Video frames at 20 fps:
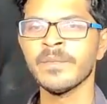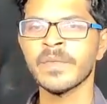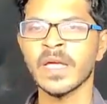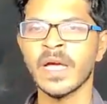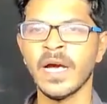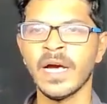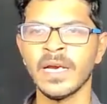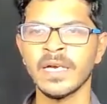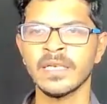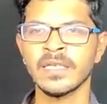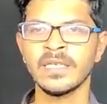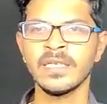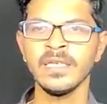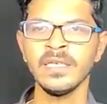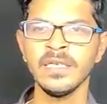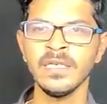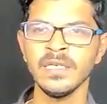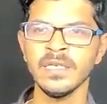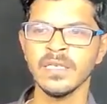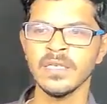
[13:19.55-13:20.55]
and
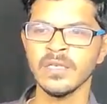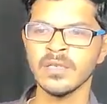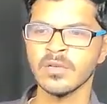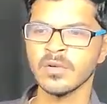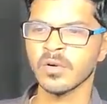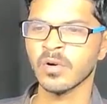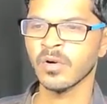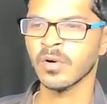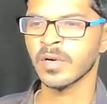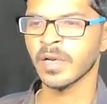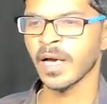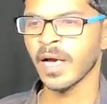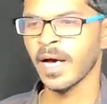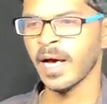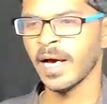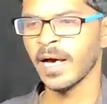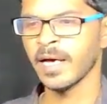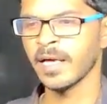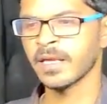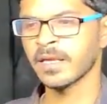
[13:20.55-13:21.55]
he is called
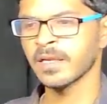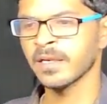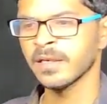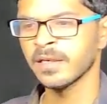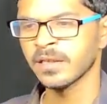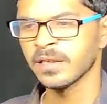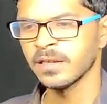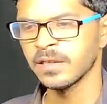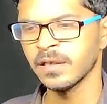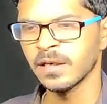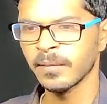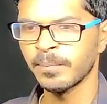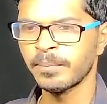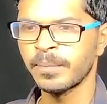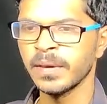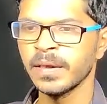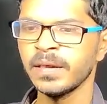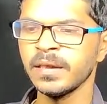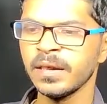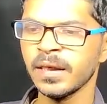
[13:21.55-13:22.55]
as the
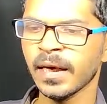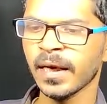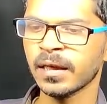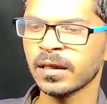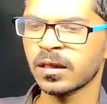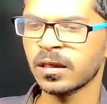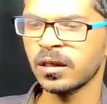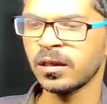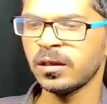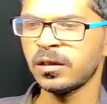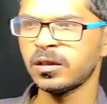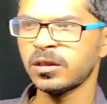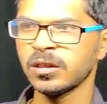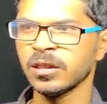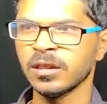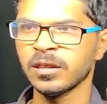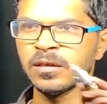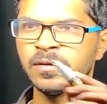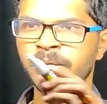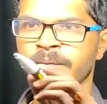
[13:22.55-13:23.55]

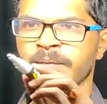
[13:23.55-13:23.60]
pediatrician.